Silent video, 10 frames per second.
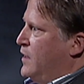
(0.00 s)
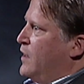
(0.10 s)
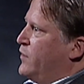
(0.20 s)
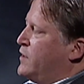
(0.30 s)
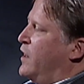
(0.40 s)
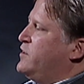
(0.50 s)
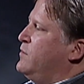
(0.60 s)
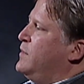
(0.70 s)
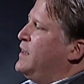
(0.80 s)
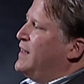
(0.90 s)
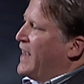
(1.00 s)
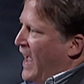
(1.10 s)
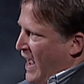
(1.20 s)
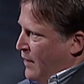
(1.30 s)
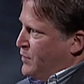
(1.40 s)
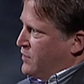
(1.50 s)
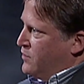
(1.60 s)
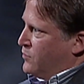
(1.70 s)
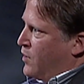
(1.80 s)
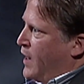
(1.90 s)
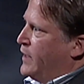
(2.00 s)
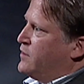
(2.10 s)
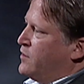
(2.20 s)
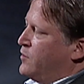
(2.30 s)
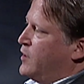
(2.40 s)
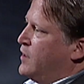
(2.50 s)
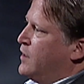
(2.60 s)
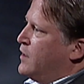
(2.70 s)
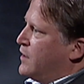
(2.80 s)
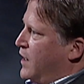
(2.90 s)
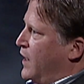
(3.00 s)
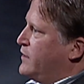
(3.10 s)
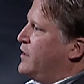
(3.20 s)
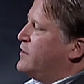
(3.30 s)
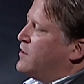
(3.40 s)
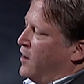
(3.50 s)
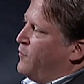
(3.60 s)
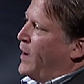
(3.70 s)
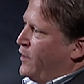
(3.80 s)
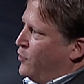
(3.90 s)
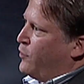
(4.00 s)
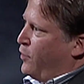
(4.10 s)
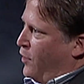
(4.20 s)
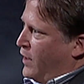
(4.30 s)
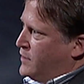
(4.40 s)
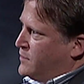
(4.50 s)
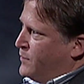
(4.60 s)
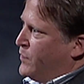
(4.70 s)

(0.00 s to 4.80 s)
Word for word: if it doesn't mean the absolute right to the contents of my own thoughts?